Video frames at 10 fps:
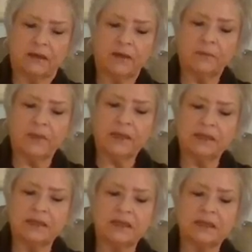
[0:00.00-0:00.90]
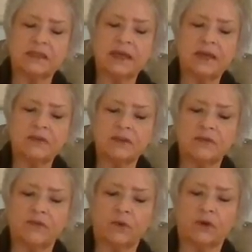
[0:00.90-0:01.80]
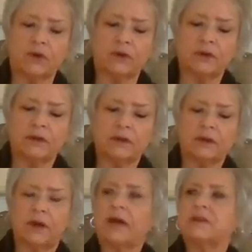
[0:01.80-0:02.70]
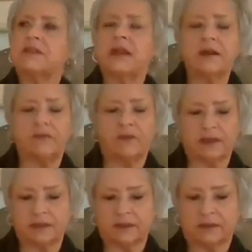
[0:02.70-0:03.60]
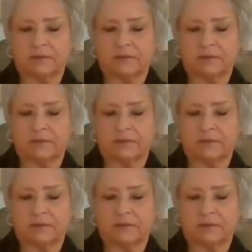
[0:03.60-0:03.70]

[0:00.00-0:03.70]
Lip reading: that meets the standards of the world outside of us.